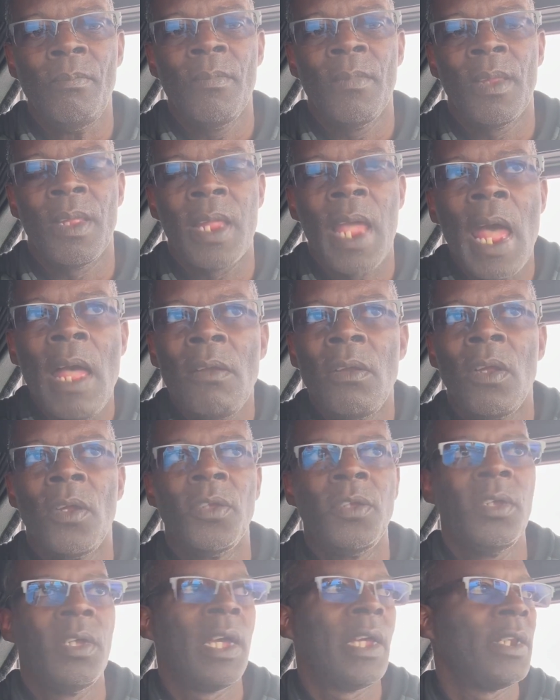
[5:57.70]
Now all
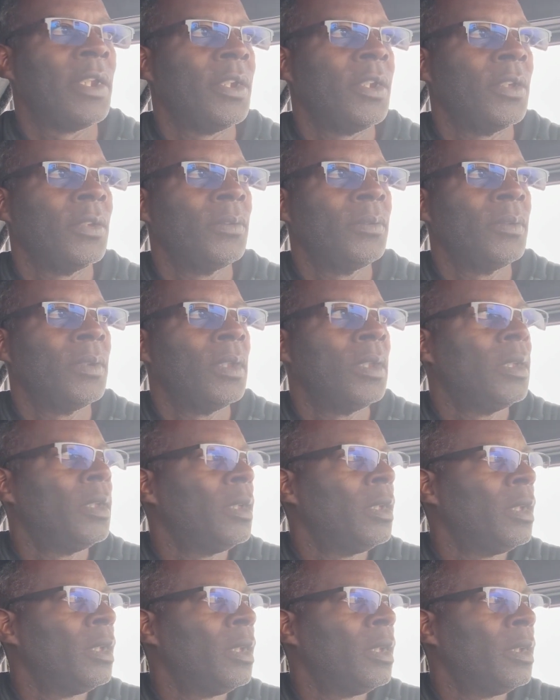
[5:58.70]
you got to do
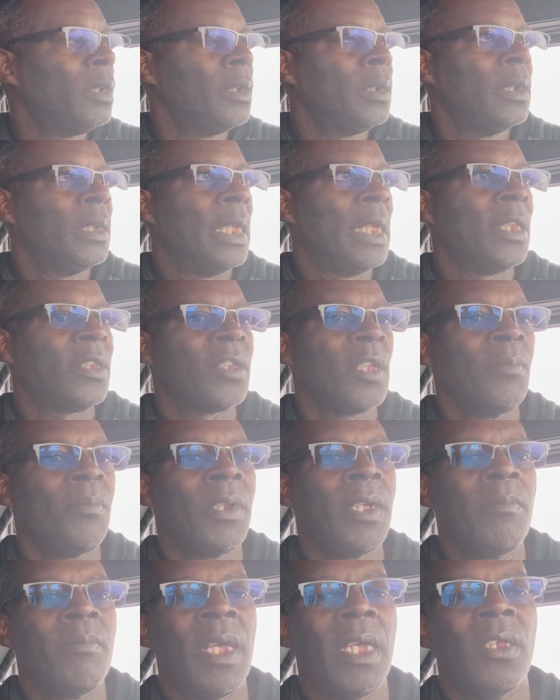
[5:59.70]
is
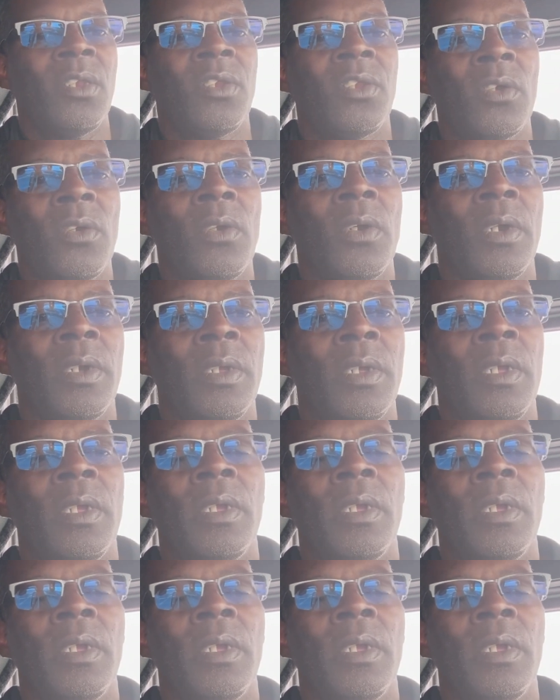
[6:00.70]
simply make sure